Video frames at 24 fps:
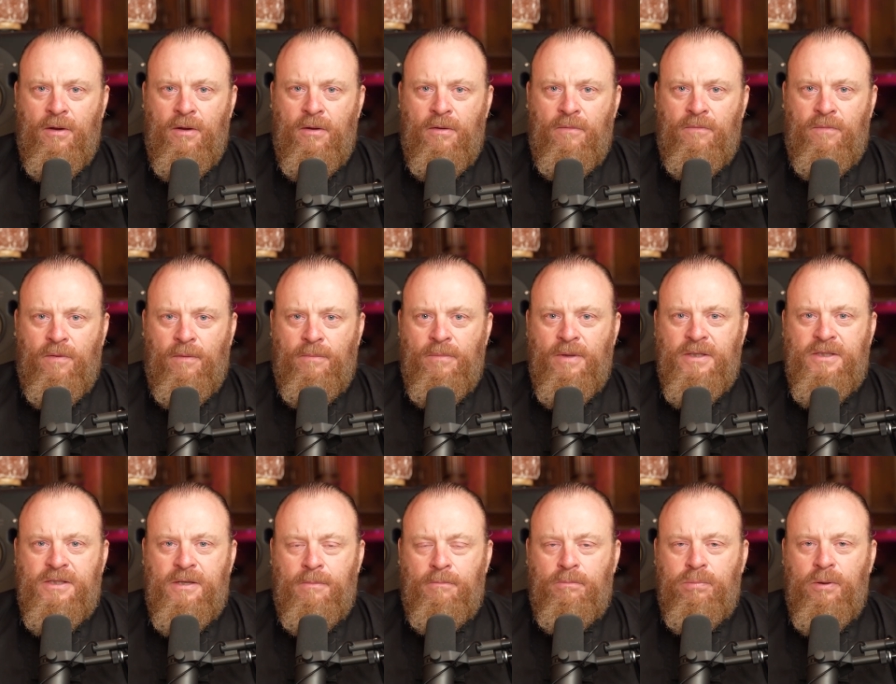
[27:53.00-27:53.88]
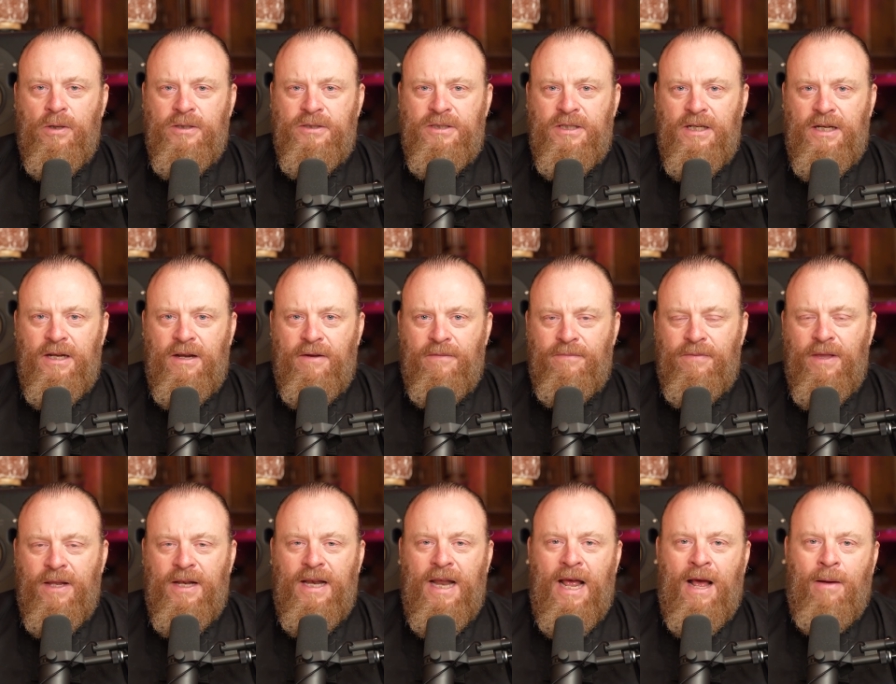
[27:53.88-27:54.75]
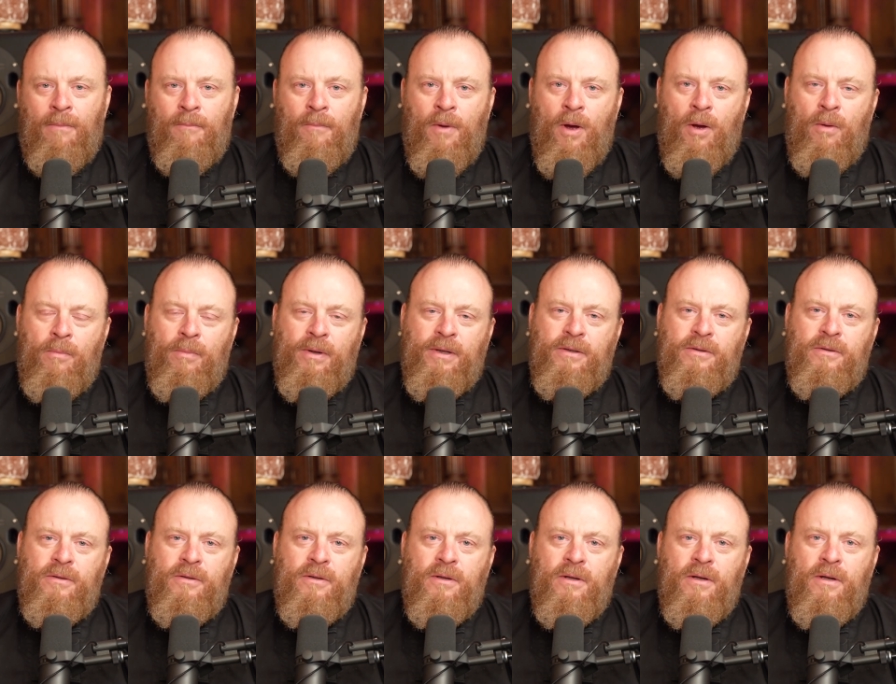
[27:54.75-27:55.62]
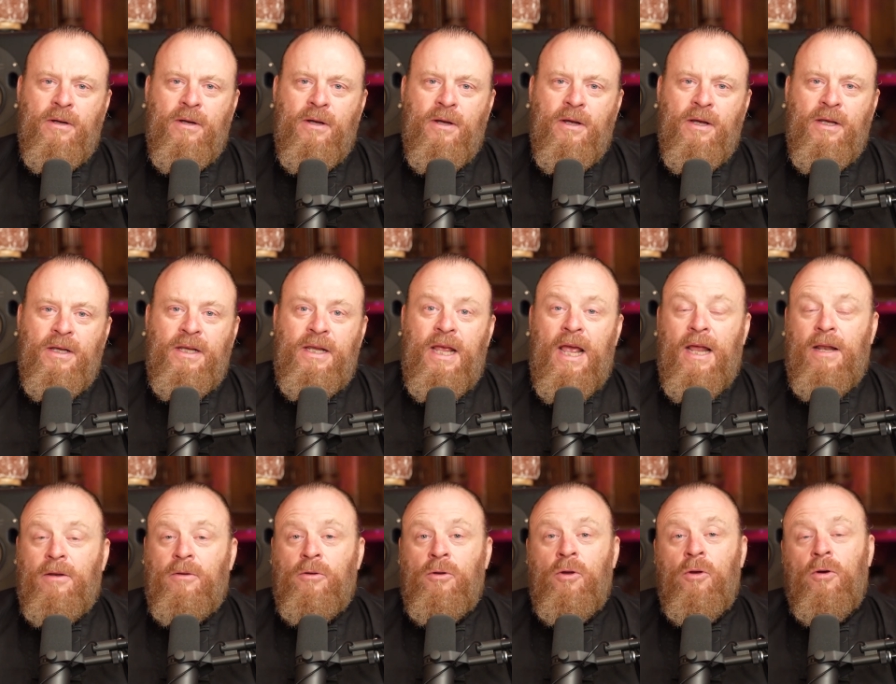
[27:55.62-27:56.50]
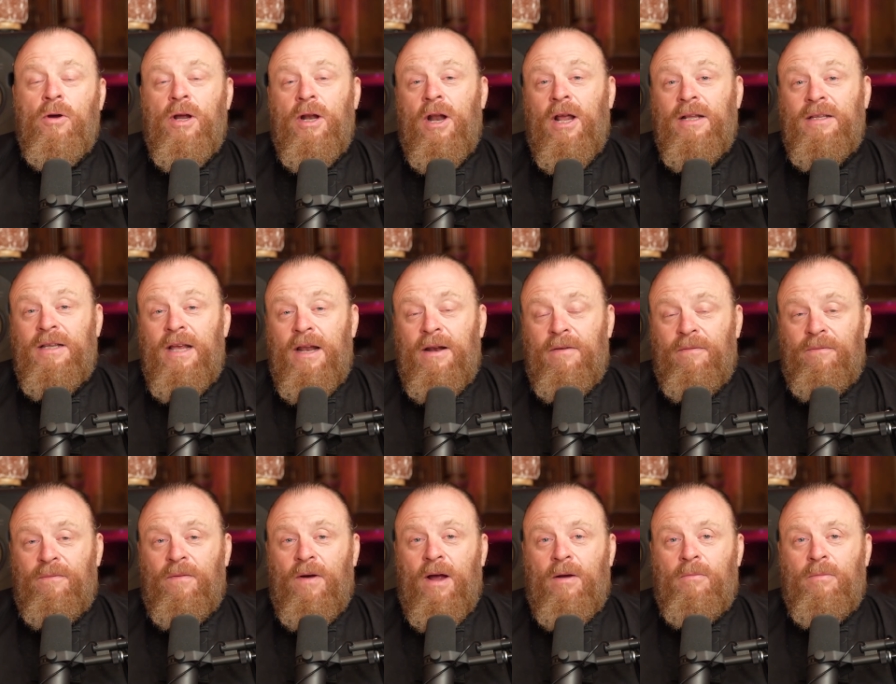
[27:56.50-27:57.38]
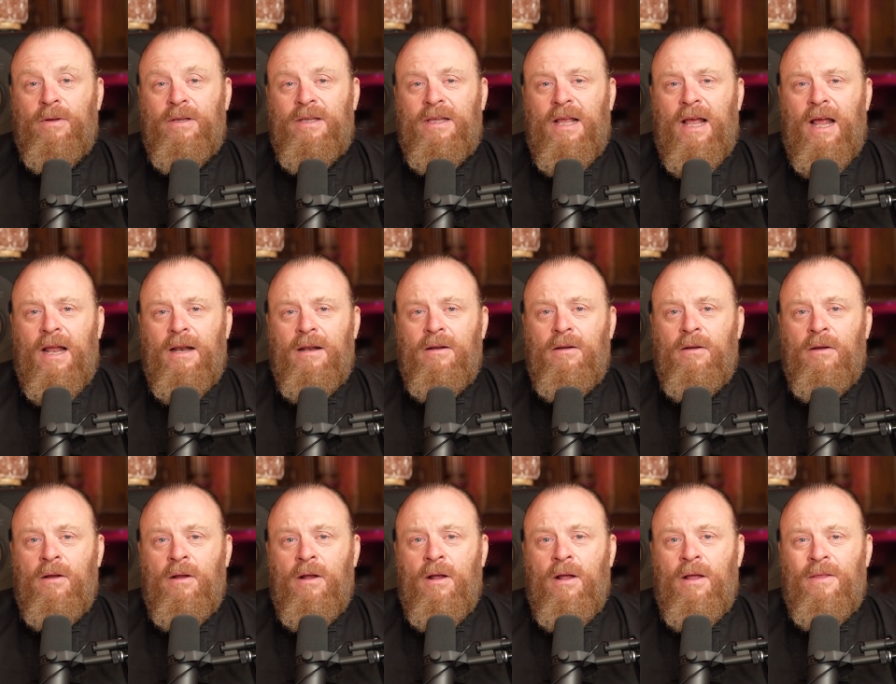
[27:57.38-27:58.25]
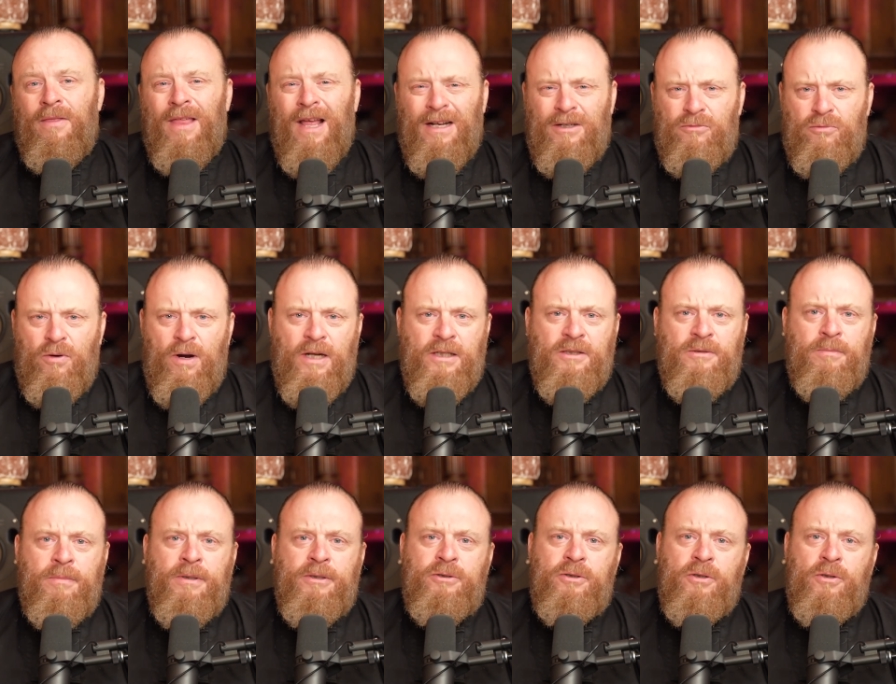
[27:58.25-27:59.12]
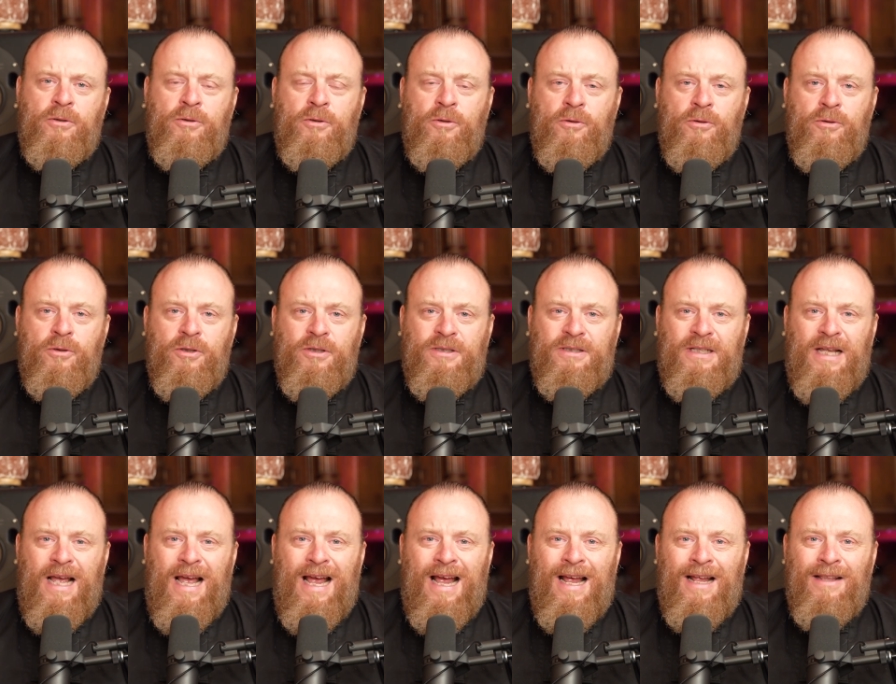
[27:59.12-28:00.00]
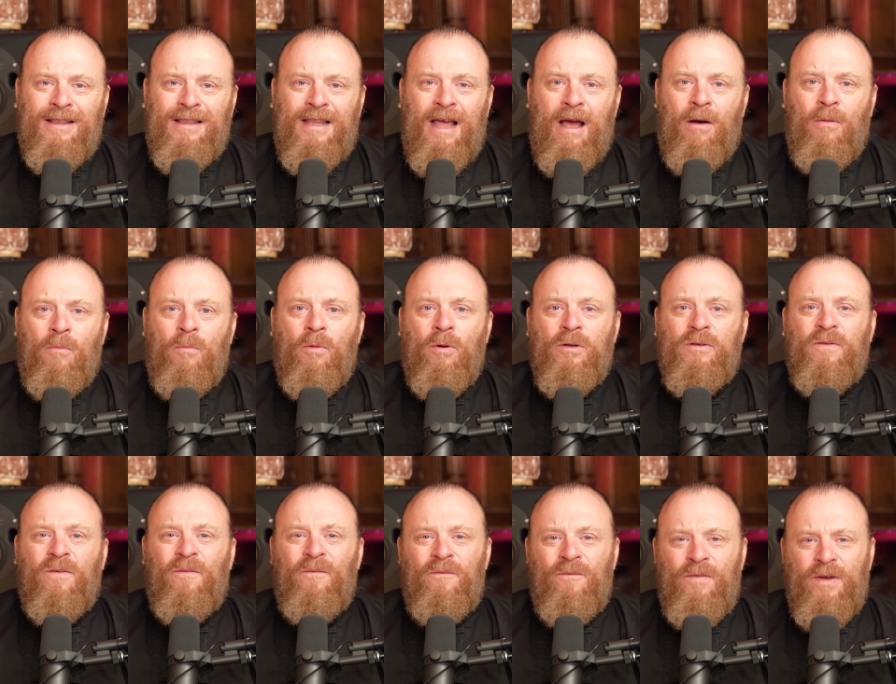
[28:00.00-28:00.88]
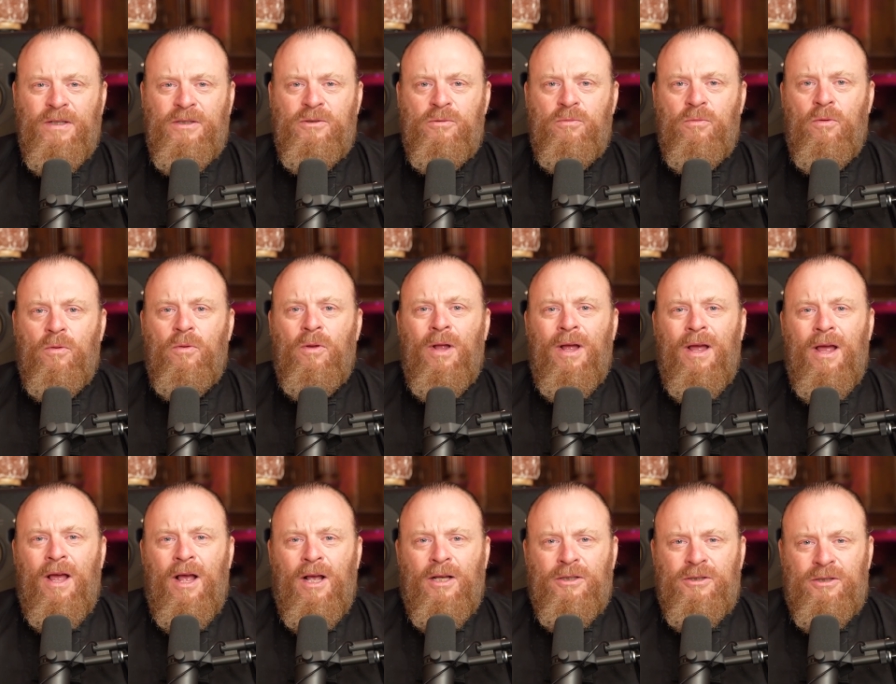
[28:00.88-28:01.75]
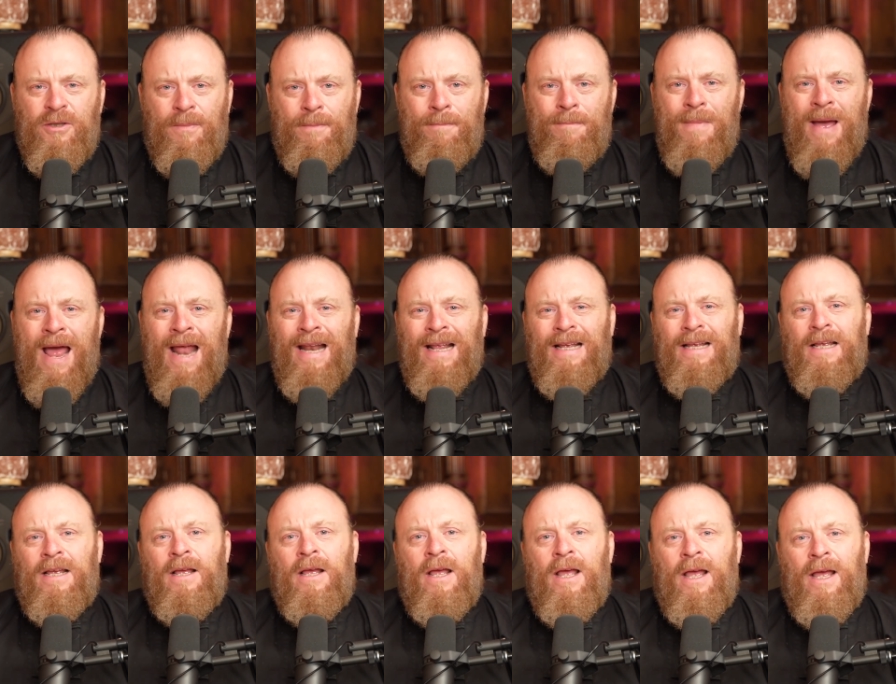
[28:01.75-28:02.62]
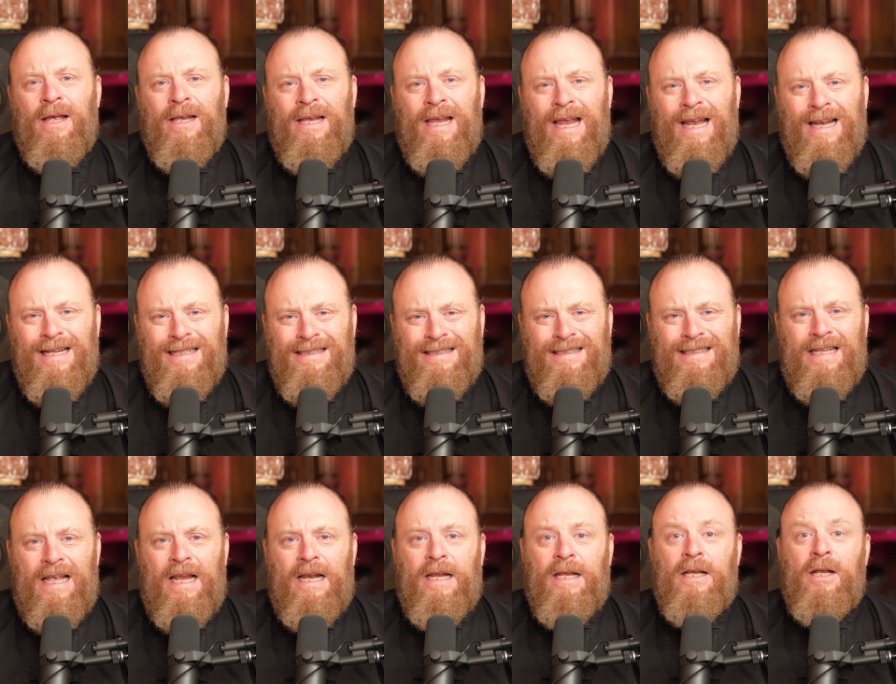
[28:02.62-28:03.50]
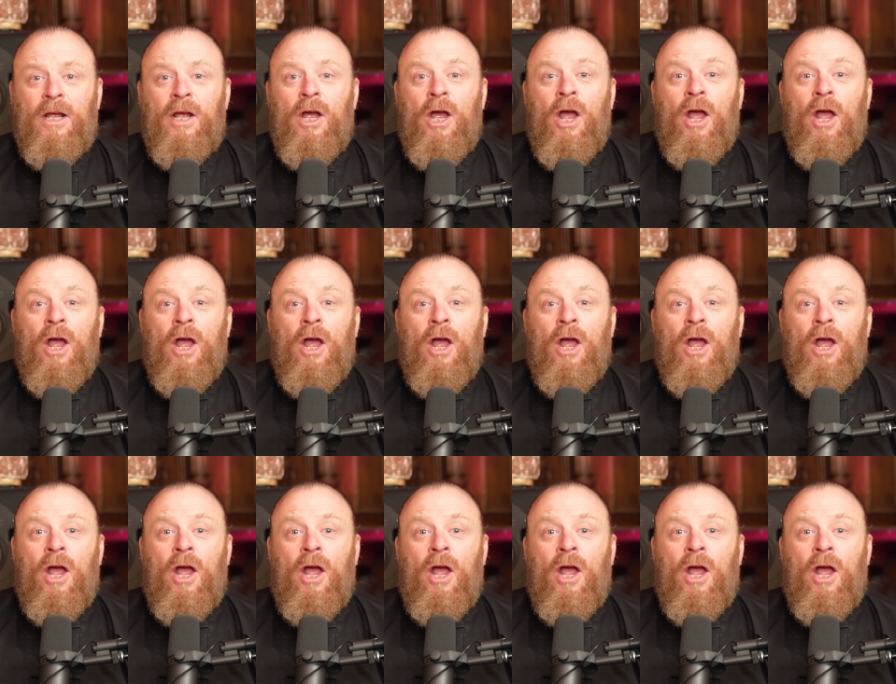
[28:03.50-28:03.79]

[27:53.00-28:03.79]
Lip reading: from the simplicity of the now moment. Yet you can identify with that. That transmission you just had, that was visceral, somatic, kinesthetic,